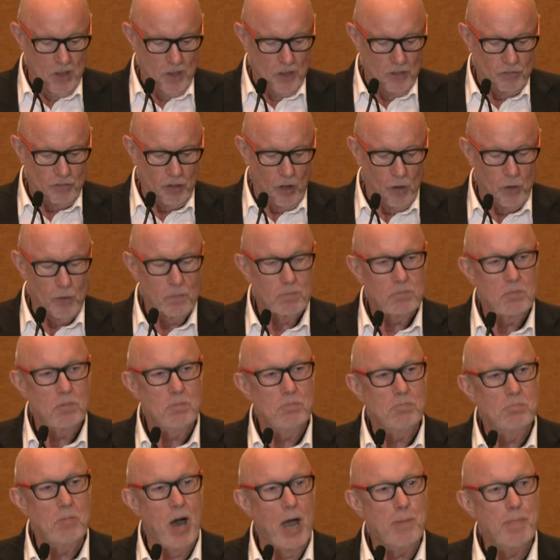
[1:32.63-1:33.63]
So
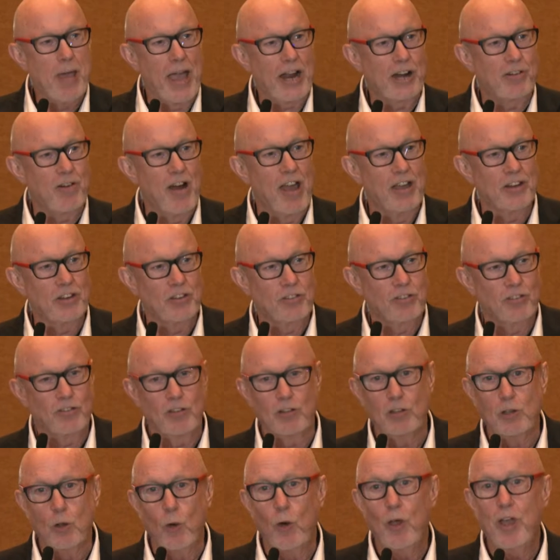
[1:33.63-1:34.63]
my background is as
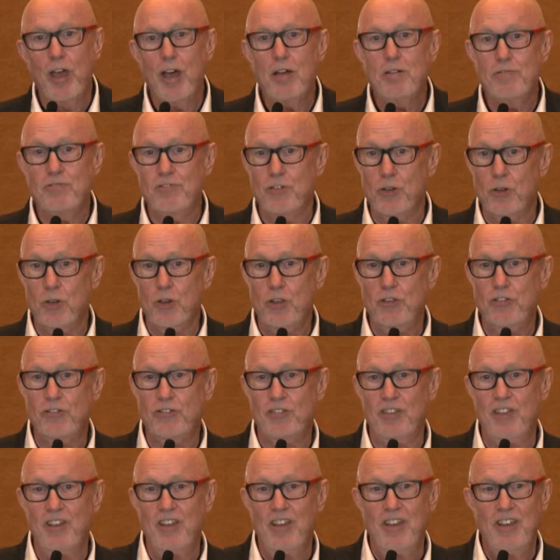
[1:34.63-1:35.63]
a lawyer
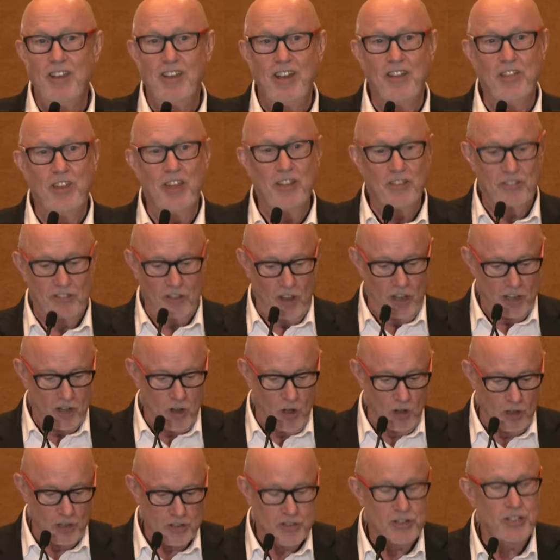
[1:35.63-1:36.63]
first, and then
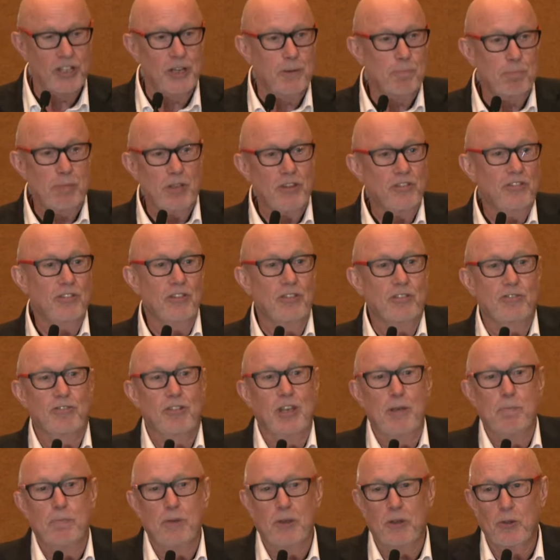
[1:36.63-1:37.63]
psychology and business,
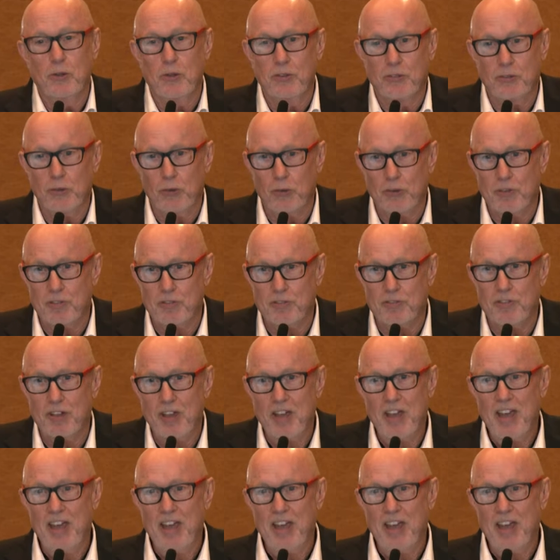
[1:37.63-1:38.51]
typical sort of,